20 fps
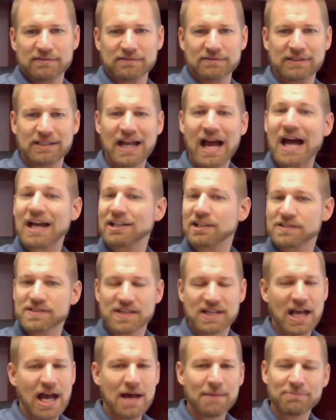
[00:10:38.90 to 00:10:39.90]
God is
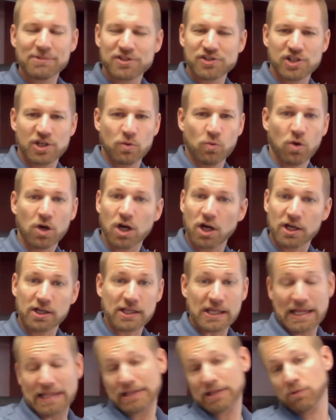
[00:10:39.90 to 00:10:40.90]
accomplishing work,
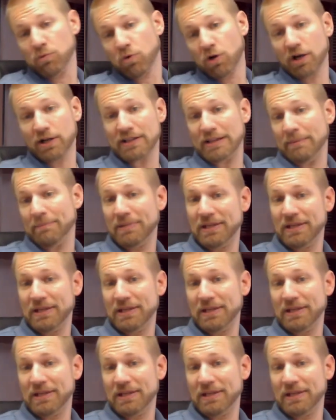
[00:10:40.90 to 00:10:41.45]
and the work